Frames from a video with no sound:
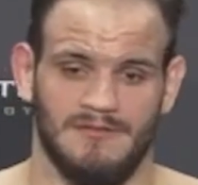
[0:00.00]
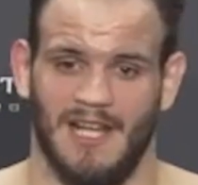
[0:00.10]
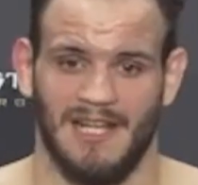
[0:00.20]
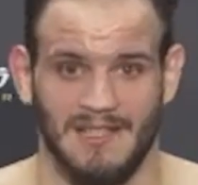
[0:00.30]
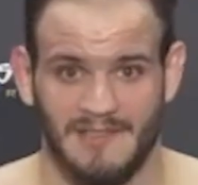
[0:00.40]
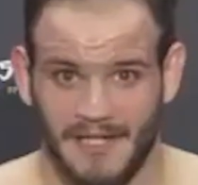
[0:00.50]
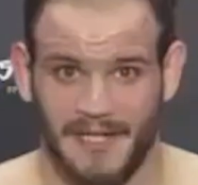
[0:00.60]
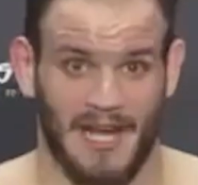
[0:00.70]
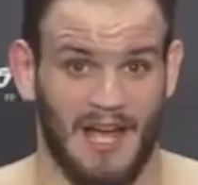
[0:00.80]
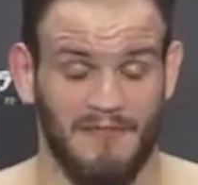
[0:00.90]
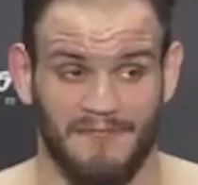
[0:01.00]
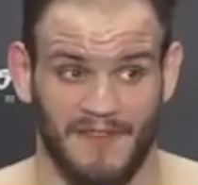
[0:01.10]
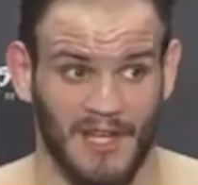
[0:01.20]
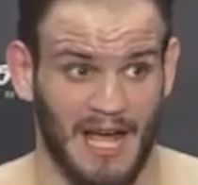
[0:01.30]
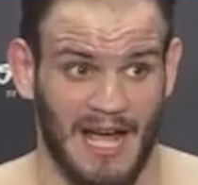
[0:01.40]
like I said, I
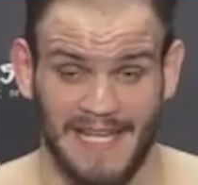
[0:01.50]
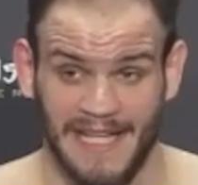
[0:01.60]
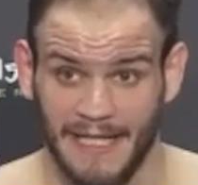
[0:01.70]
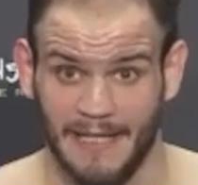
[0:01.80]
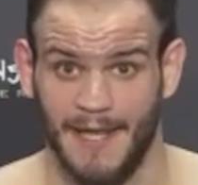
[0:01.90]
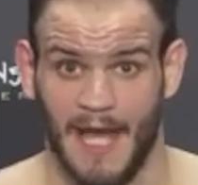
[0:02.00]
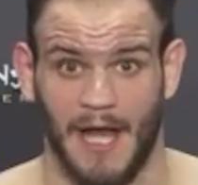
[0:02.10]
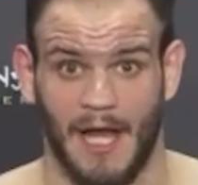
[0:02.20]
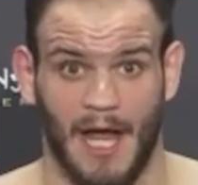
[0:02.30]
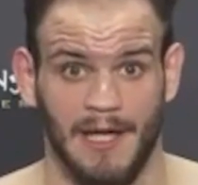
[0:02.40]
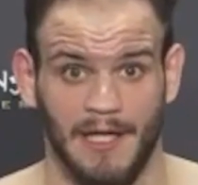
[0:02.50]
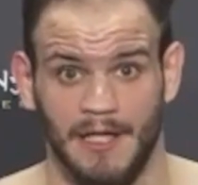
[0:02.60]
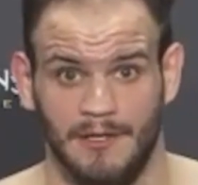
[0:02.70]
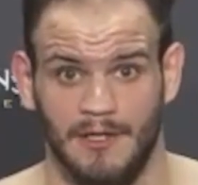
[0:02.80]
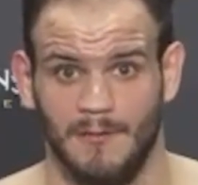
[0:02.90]
fit, I needed that. I
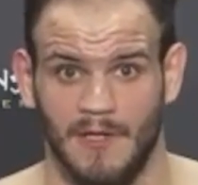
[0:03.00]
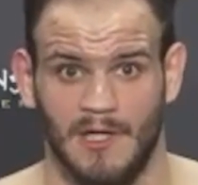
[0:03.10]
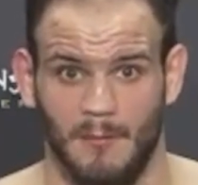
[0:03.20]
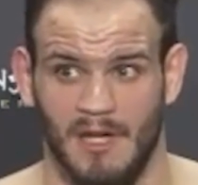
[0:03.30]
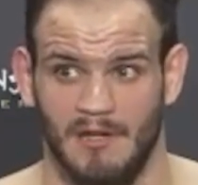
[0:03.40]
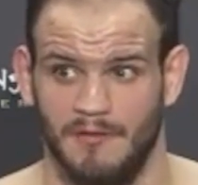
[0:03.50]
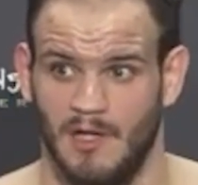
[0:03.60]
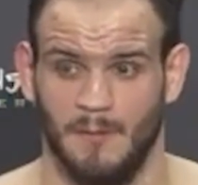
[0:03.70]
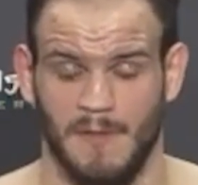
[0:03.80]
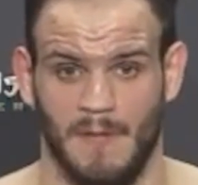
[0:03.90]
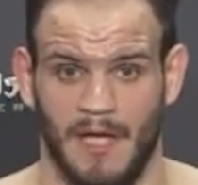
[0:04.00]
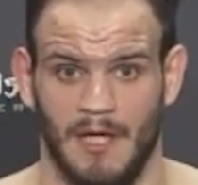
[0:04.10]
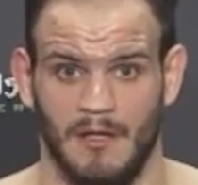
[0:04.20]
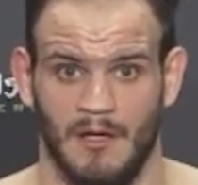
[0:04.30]
needed them to come make fun of me, man.